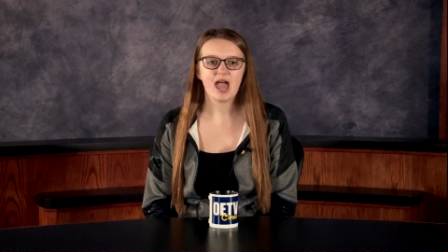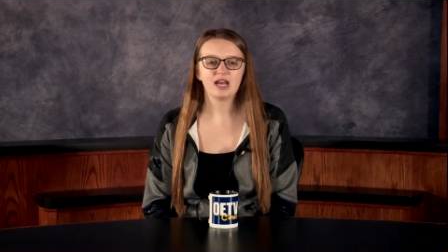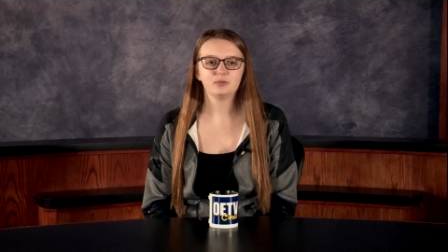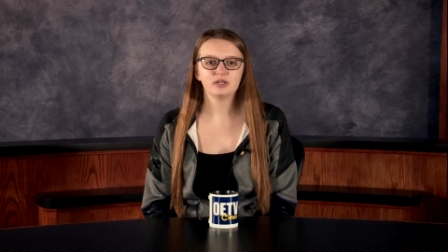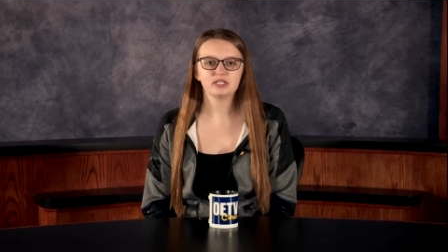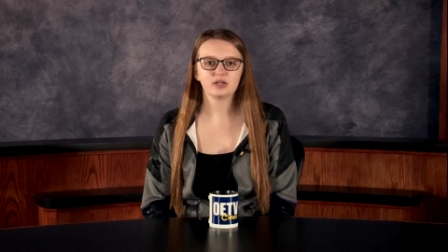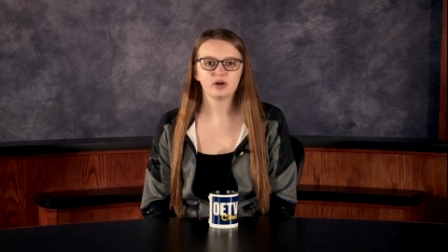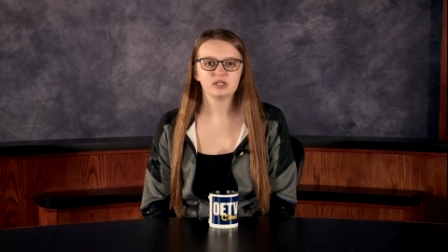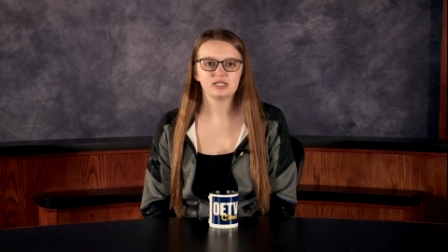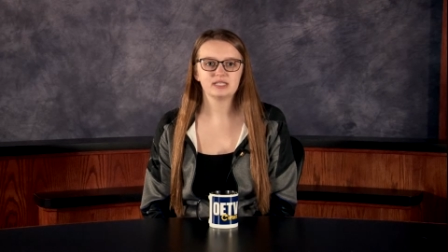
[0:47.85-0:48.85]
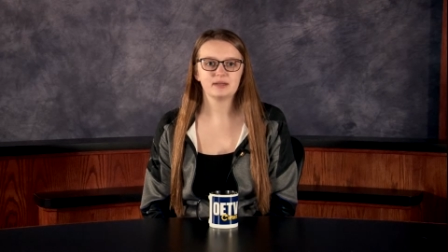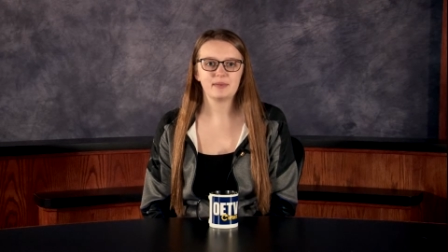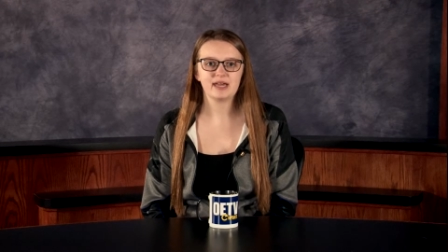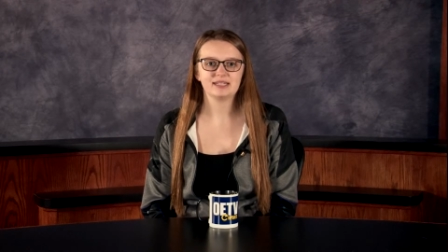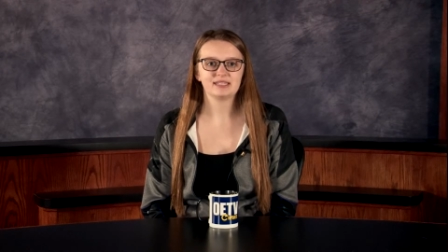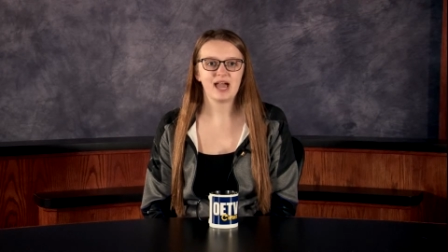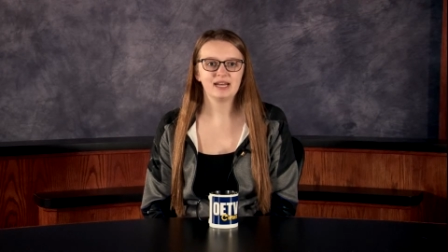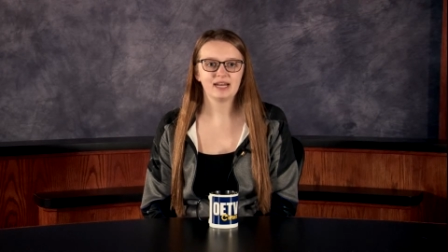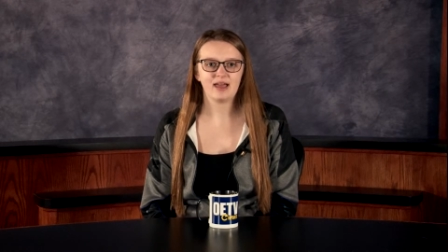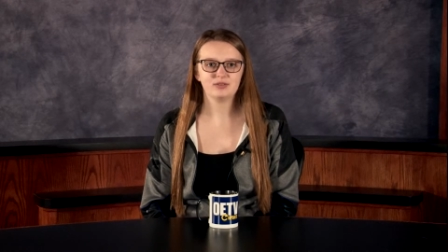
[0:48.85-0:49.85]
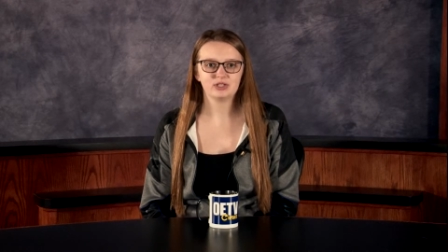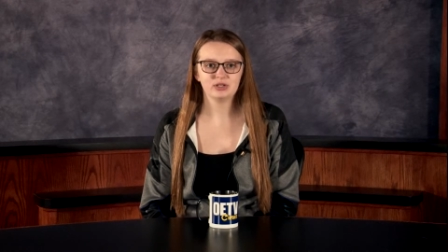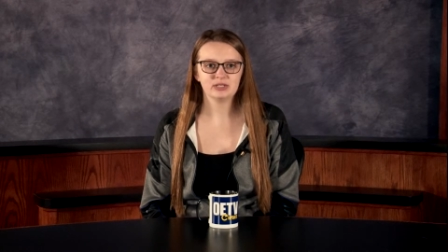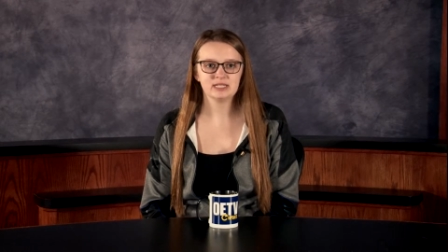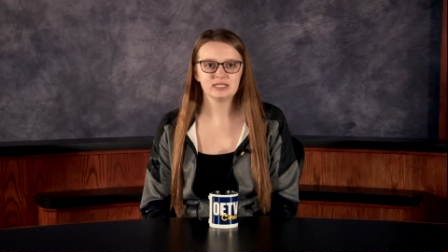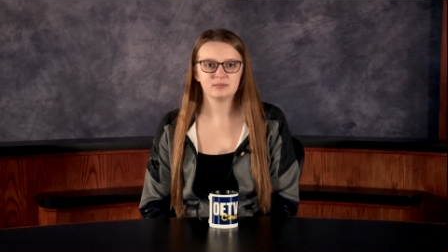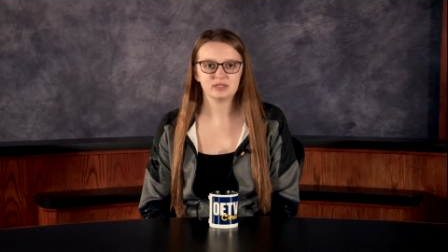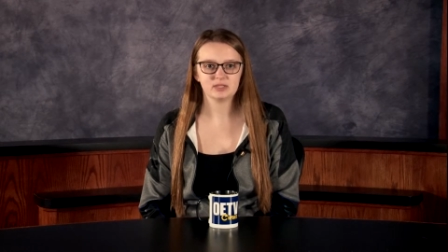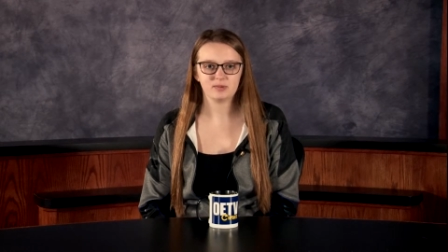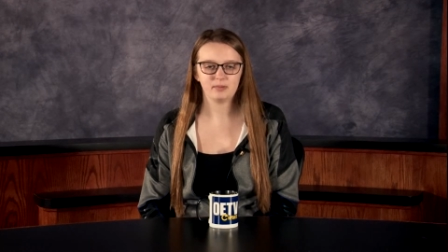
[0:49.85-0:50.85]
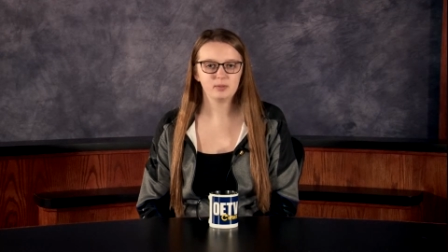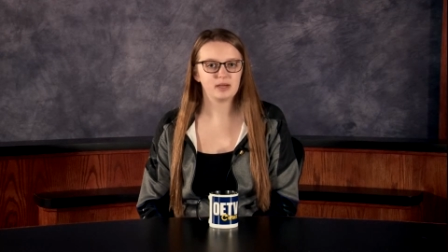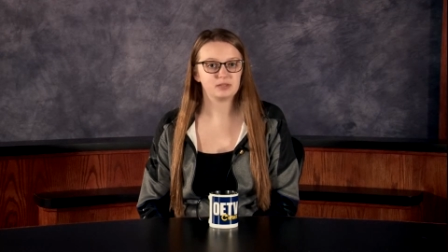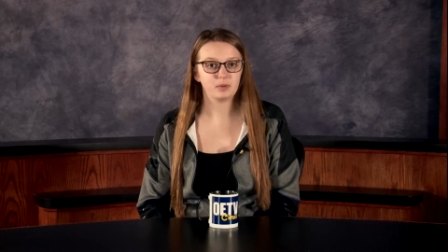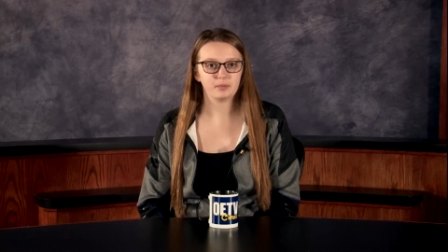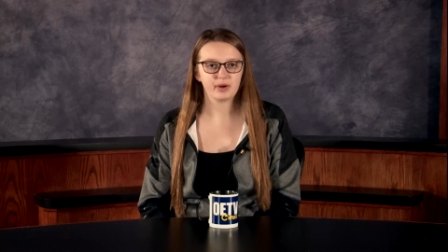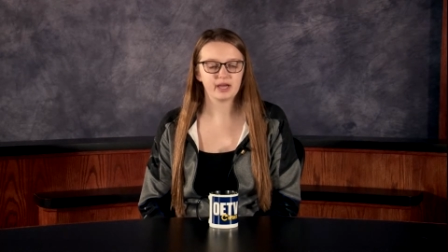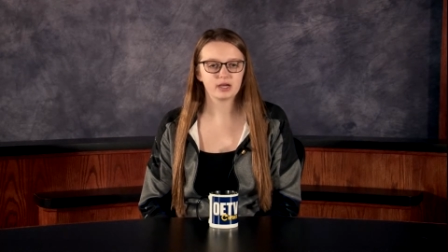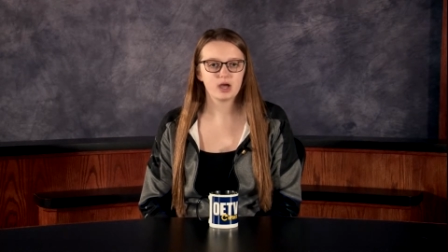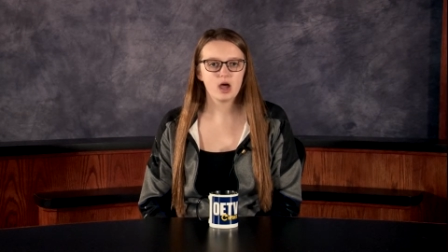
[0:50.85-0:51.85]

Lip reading: Anyone is encouraged to submit a design and have it turned in to Mrs. Weber by spring break.